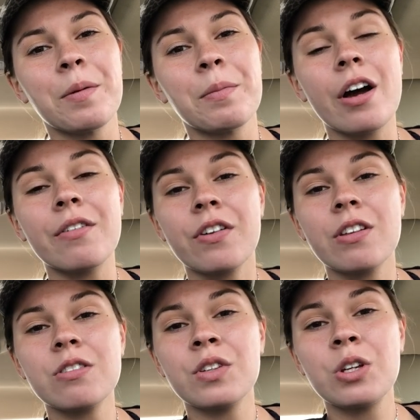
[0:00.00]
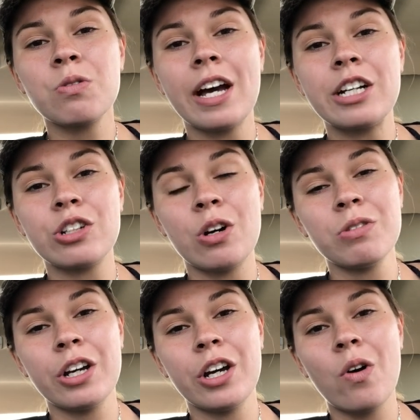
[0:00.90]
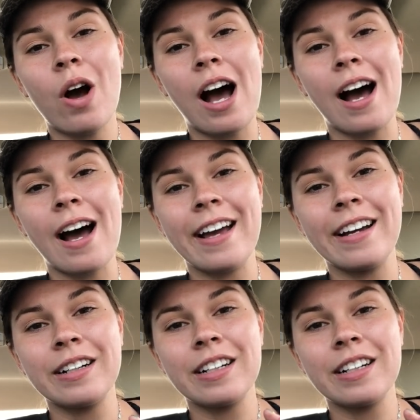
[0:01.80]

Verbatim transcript: but for those of you that don't know, I